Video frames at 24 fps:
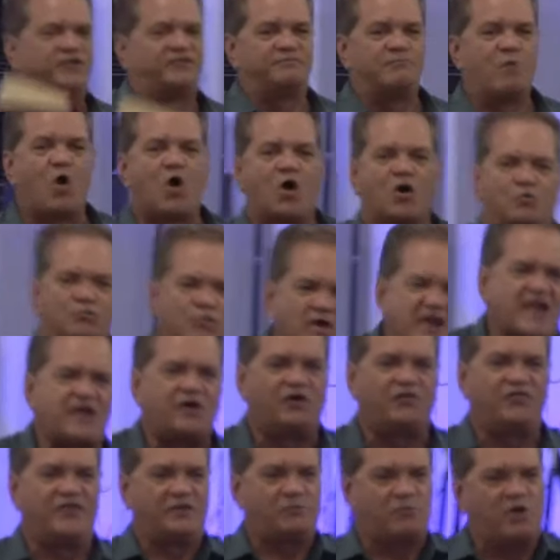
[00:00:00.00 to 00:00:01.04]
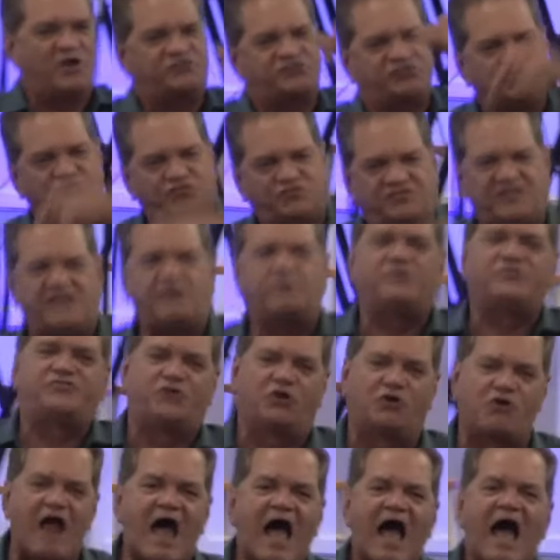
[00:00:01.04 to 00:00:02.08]
is more real than what you see with
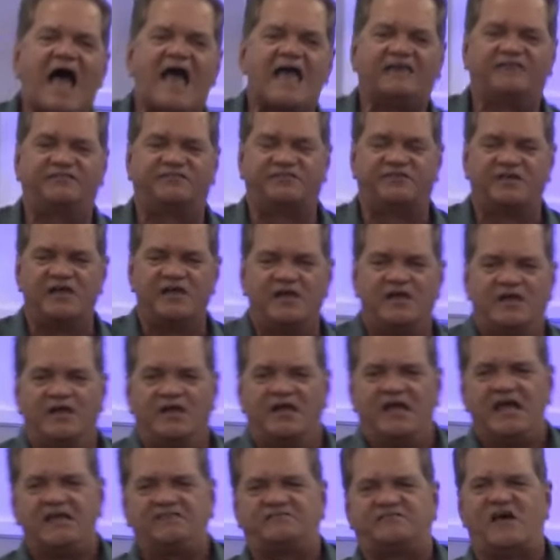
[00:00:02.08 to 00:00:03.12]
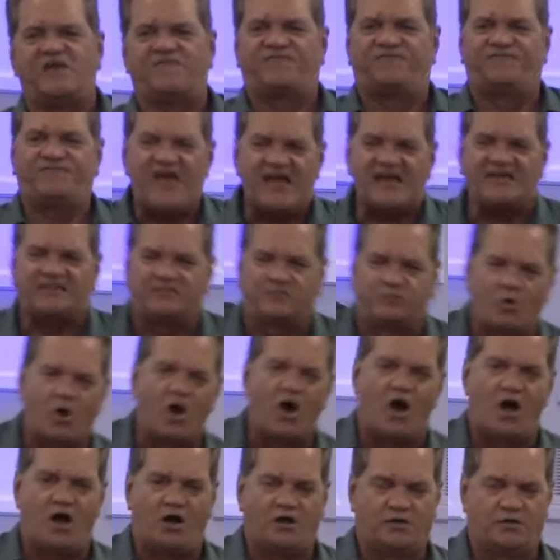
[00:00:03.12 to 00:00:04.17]
your eyes. It's a faith
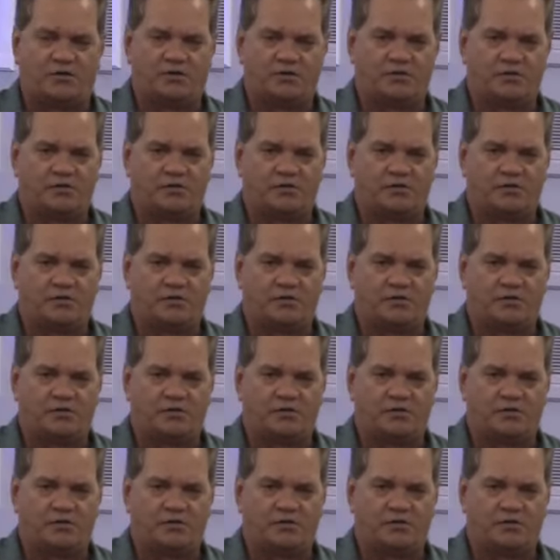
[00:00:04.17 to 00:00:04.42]
walk.